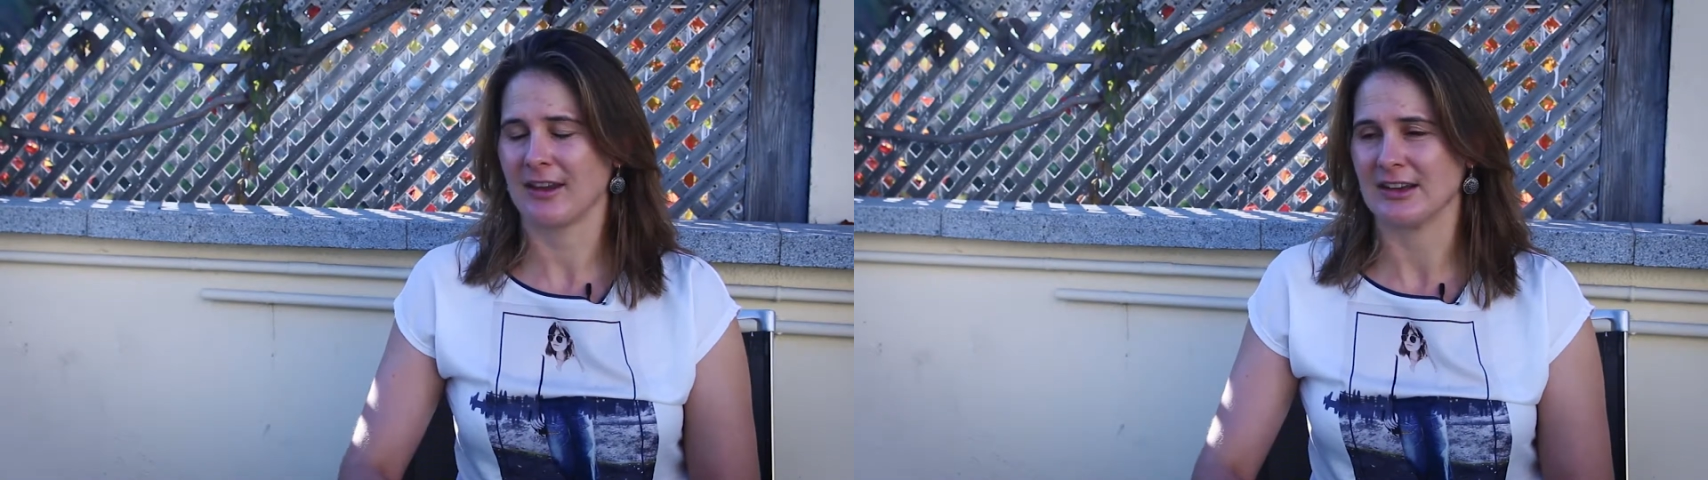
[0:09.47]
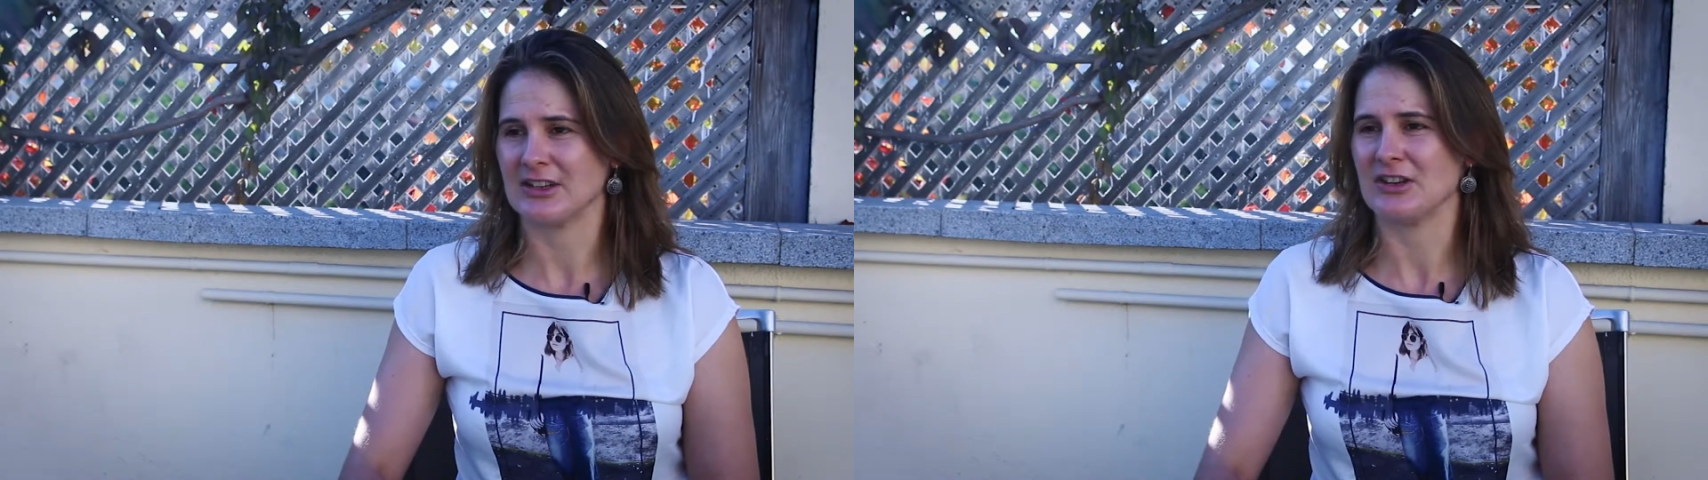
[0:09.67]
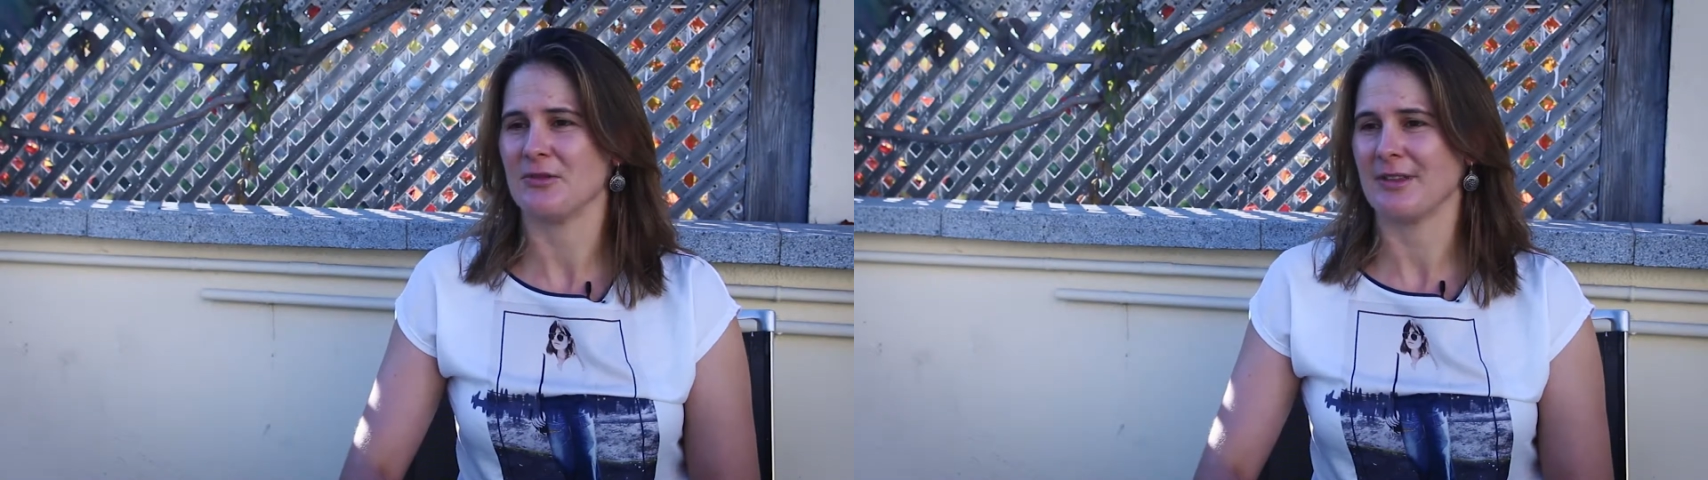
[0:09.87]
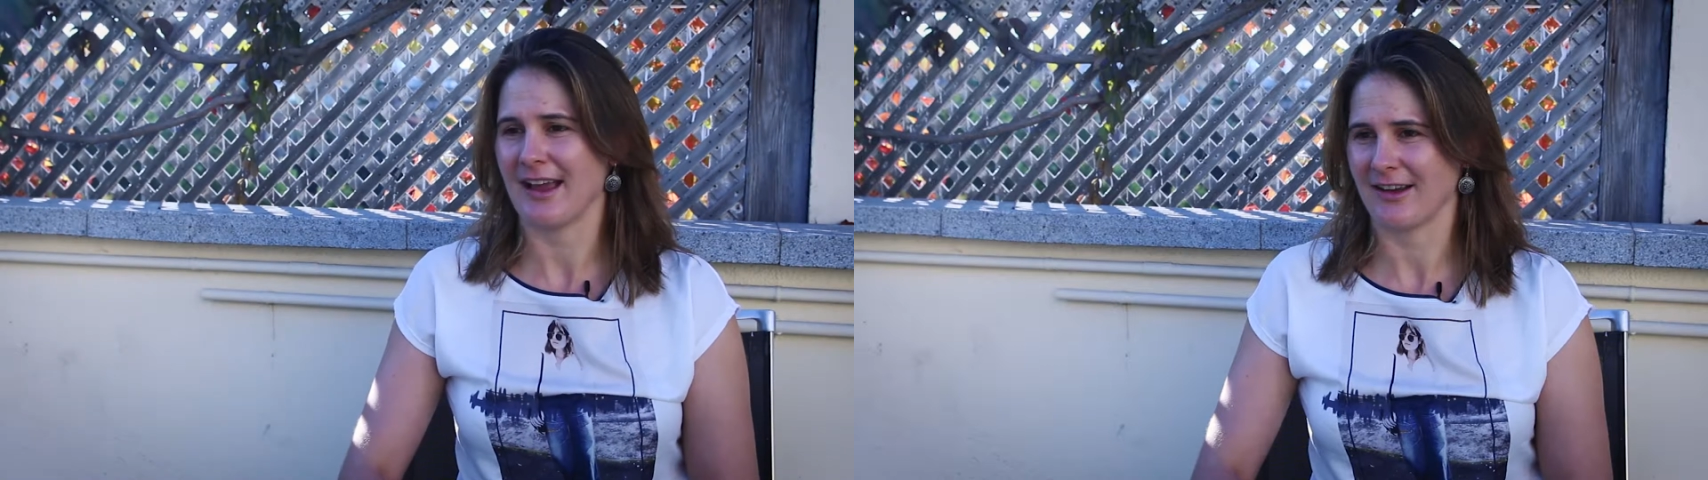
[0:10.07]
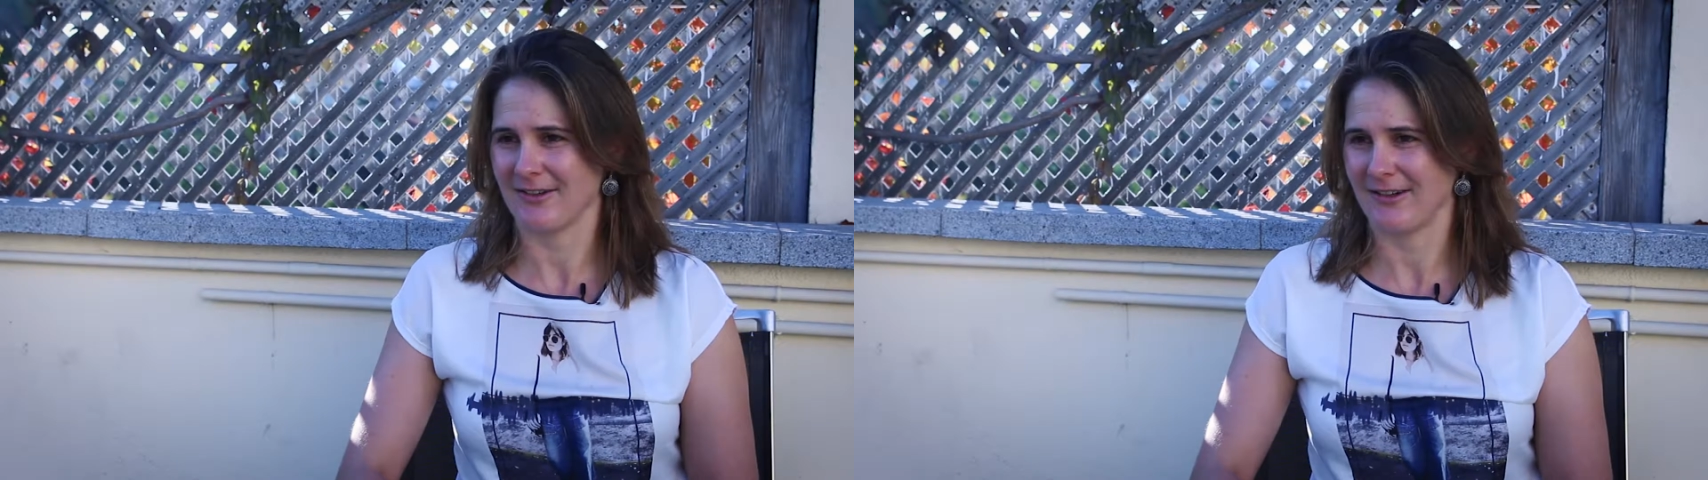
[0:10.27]
continue with
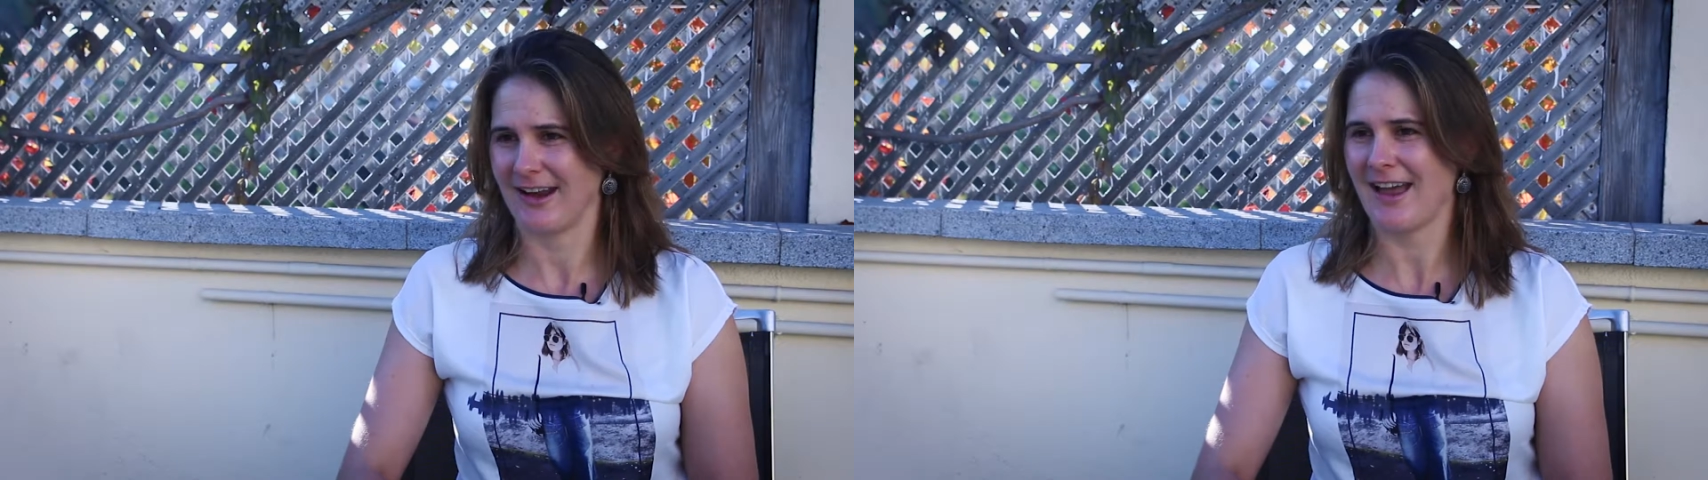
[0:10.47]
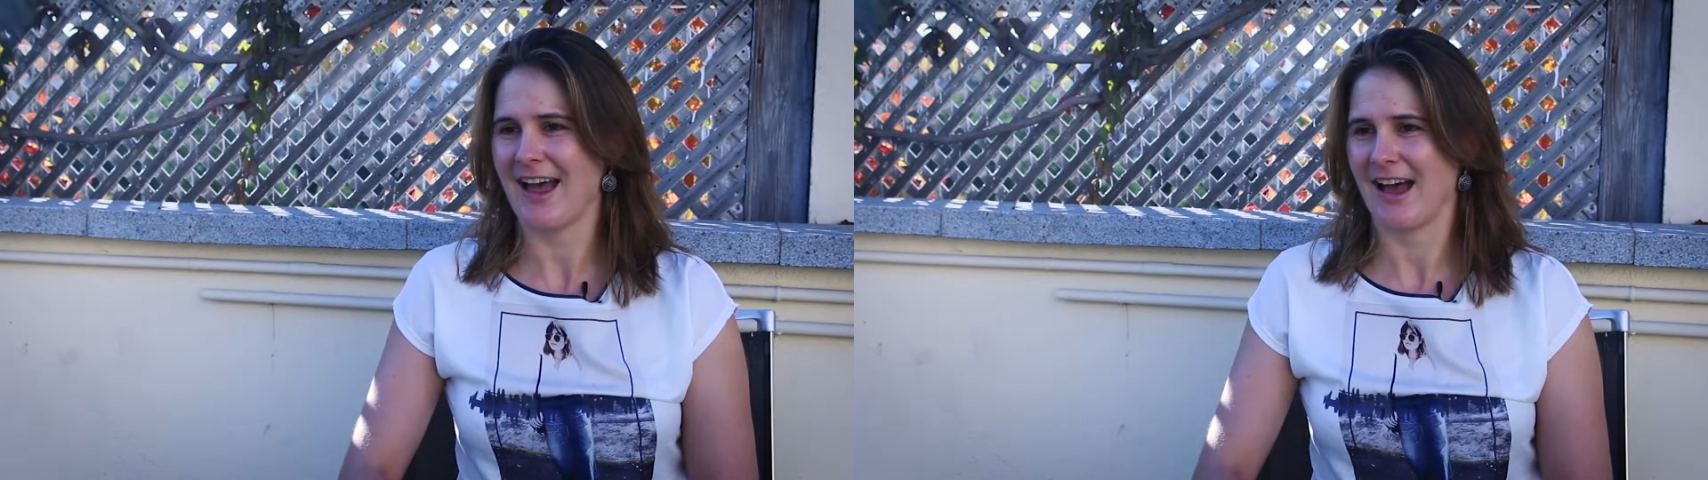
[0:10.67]
that career